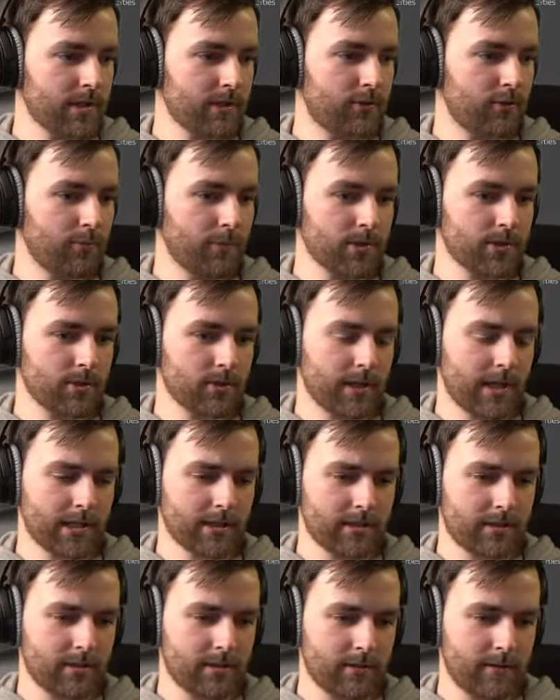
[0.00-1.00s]
too much on
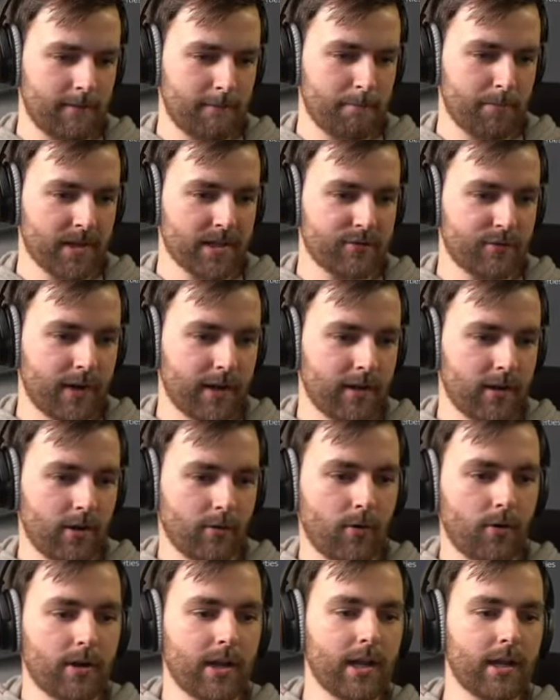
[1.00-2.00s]
that. It's fine now.
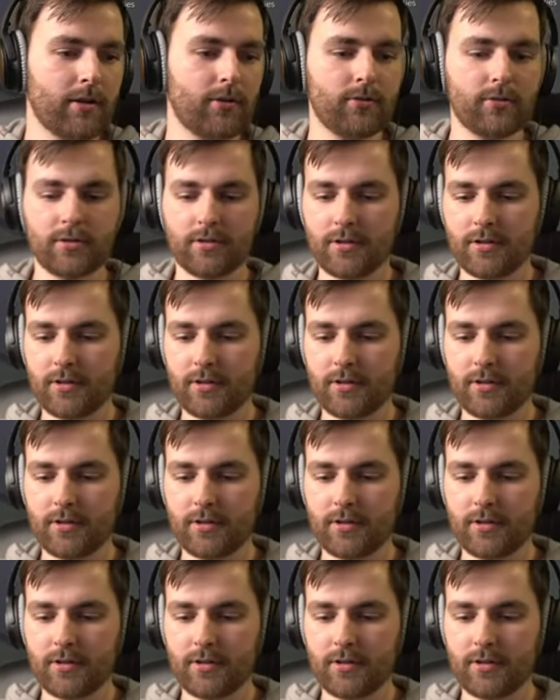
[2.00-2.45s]
Okay, good.